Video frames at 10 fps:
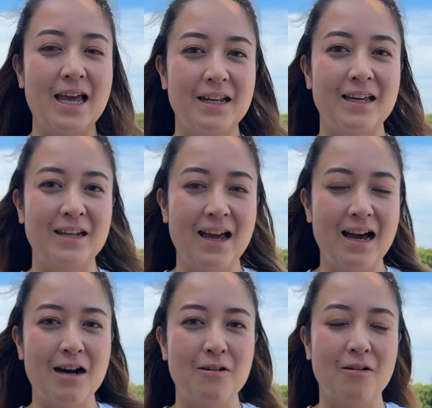edit
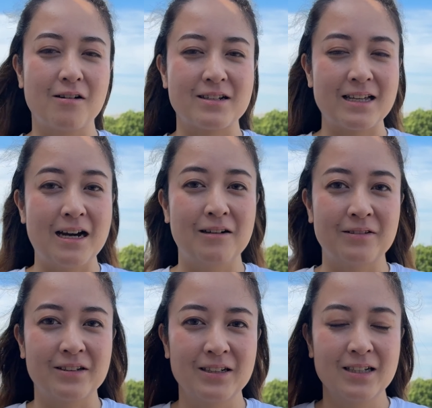how our sound
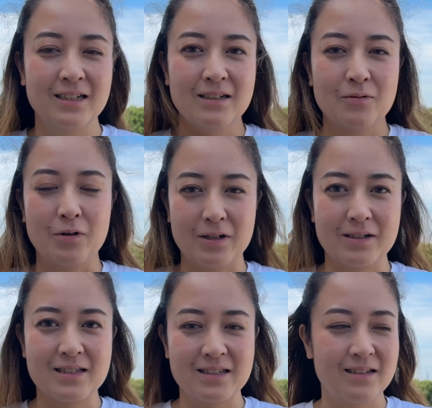
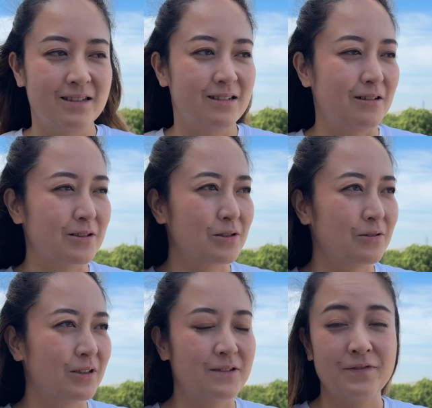works. Also,
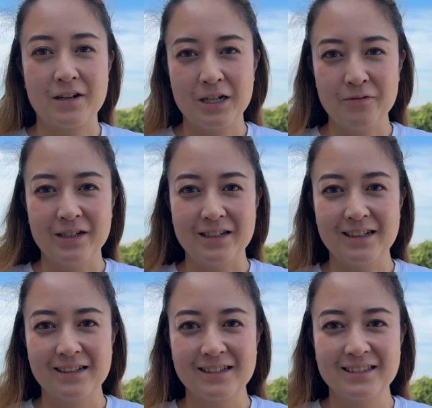it's very
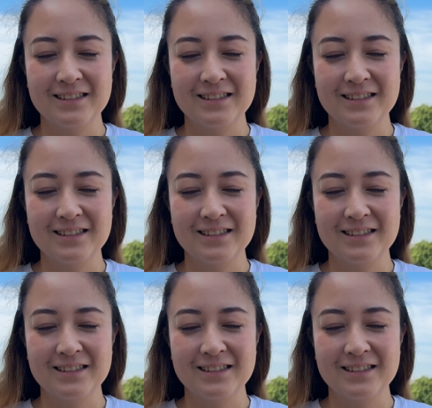windy.